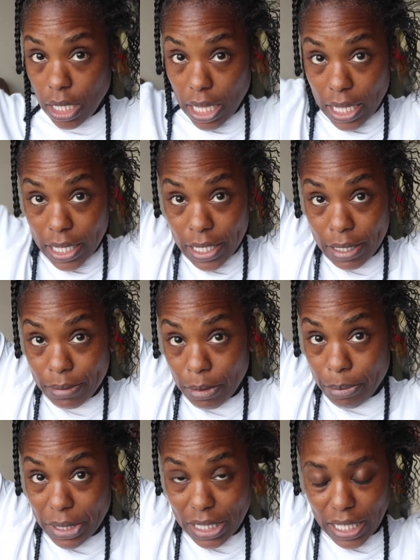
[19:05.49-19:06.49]

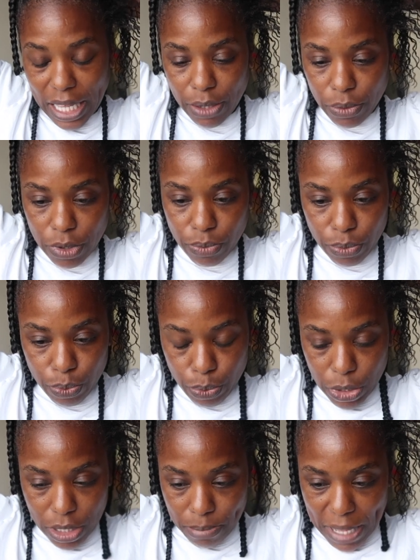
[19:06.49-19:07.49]
But like
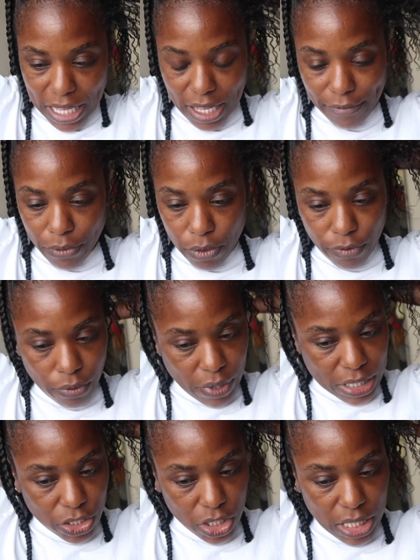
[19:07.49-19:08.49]
with making food for
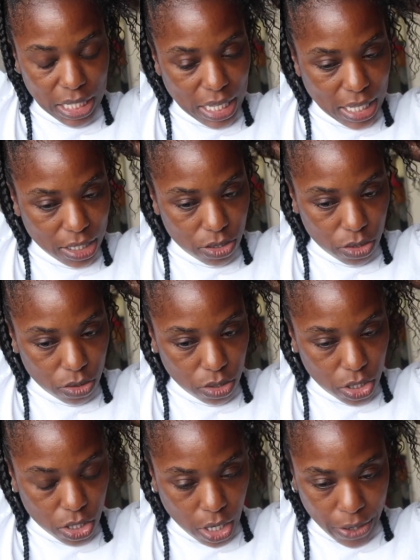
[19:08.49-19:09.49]
Reggie, it,
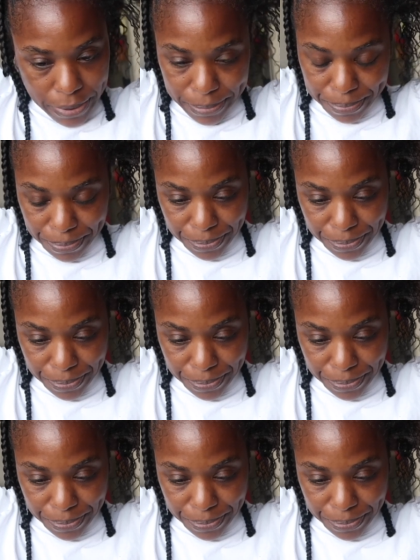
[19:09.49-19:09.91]
you know,